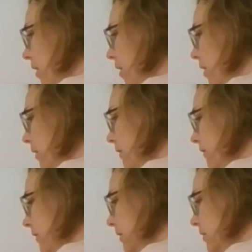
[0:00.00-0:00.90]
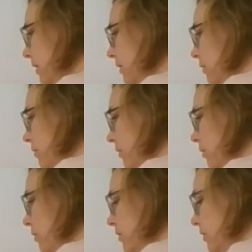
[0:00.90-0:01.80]
all of these cut through the
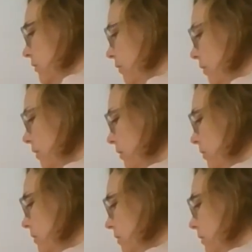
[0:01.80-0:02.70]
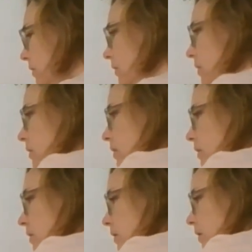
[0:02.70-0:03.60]
origin for you.
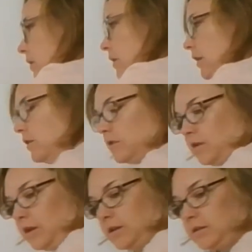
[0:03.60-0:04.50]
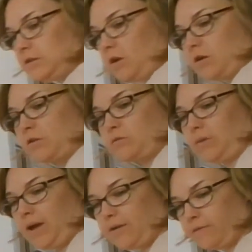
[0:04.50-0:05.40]
Here is our
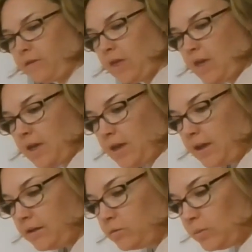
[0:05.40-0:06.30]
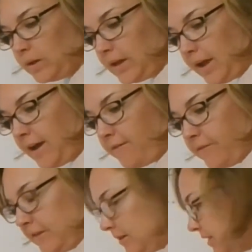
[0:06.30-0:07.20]
graph, and we have
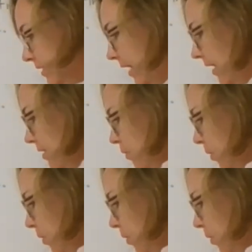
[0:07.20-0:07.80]
the second